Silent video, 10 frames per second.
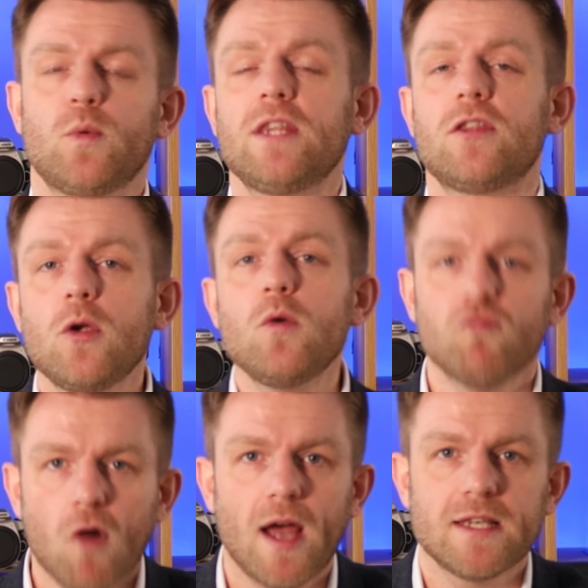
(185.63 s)
we do
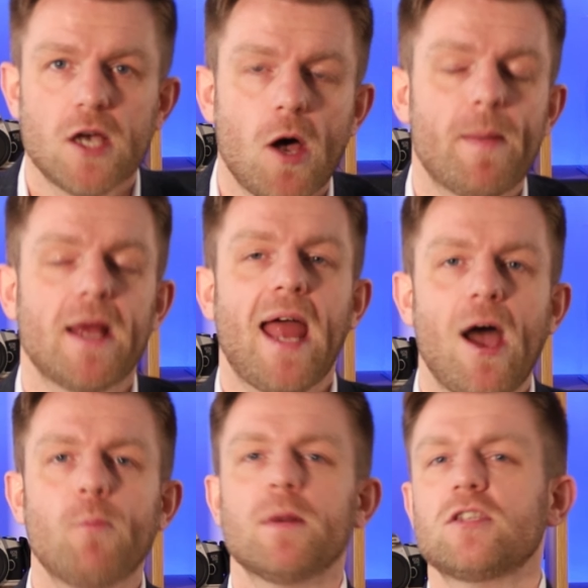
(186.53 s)
write up and
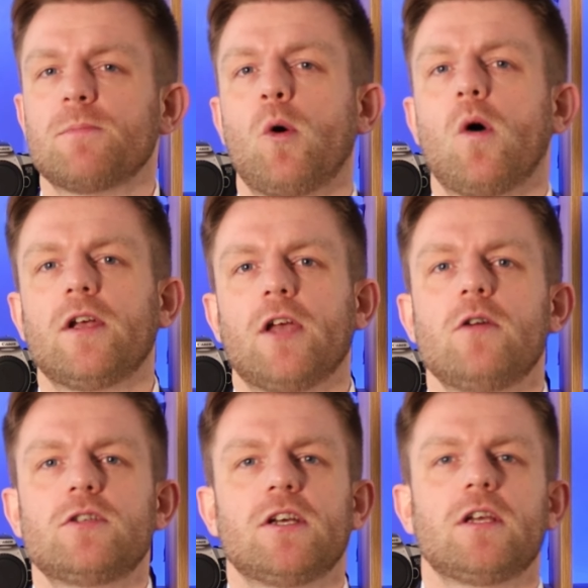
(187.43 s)
help and support and
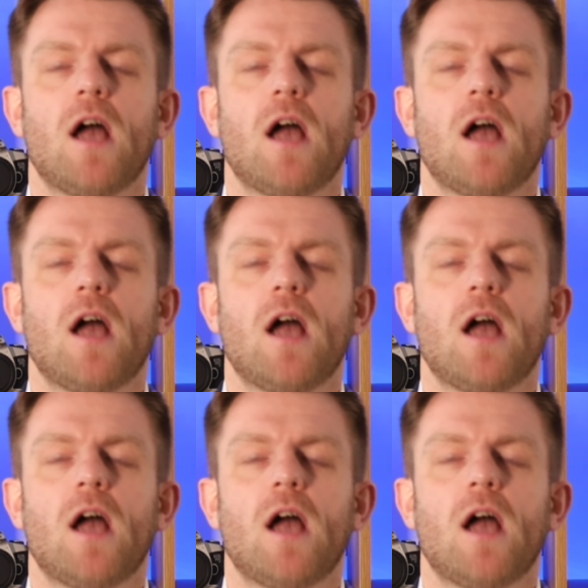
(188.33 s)
coach and